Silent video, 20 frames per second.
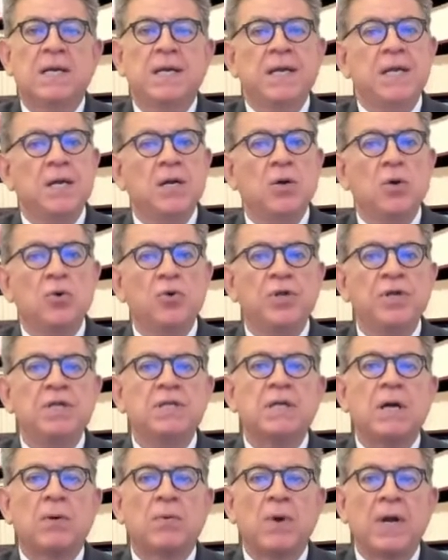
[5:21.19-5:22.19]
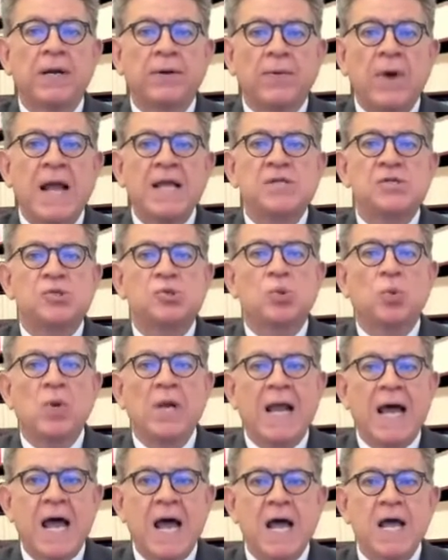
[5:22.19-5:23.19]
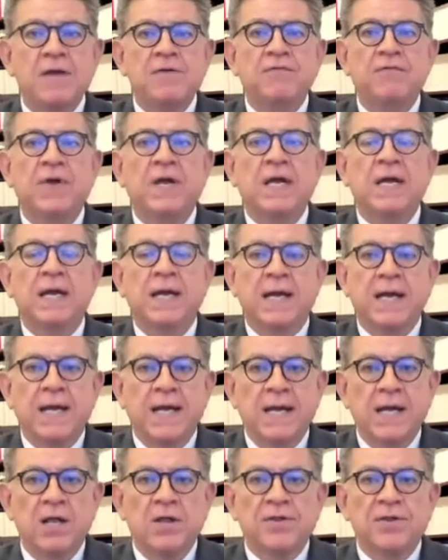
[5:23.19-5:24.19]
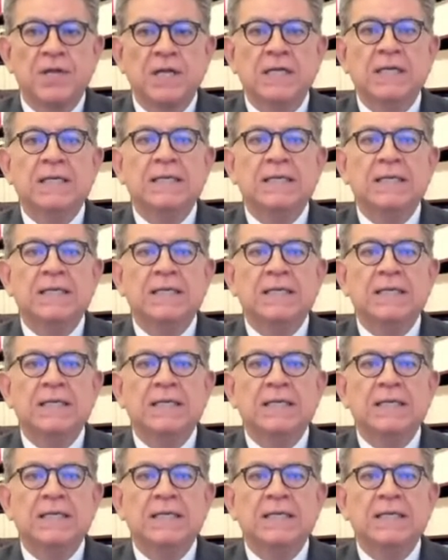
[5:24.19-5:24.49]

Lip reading: including the rights to life, health,